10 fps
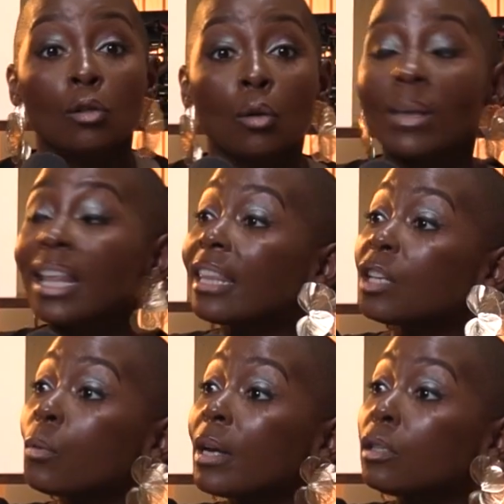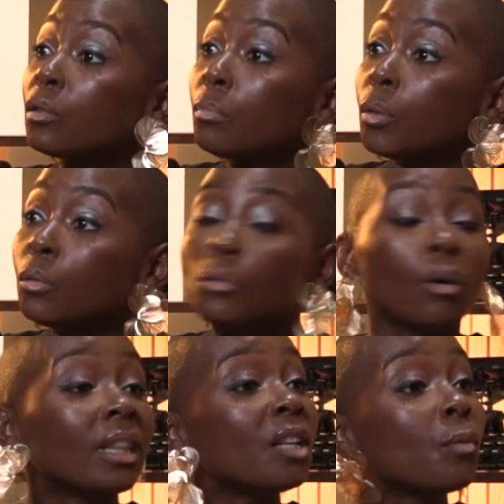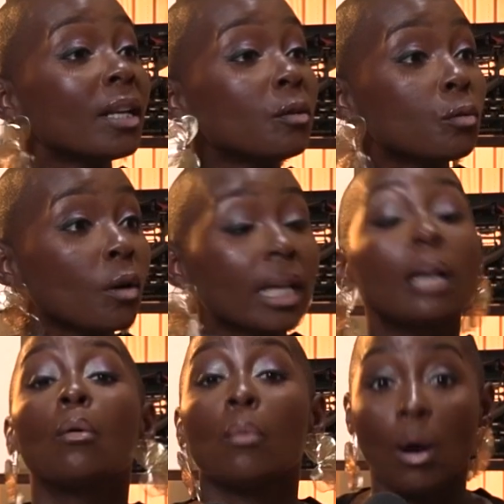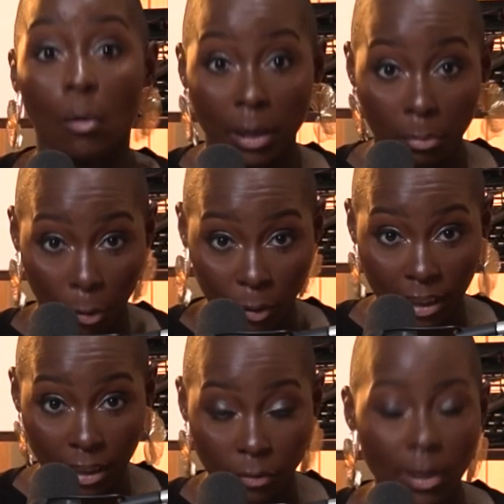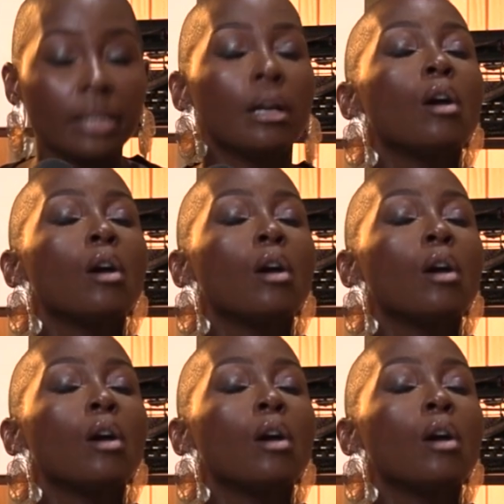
So whether that one is mute or that one is talking, we are all important, right?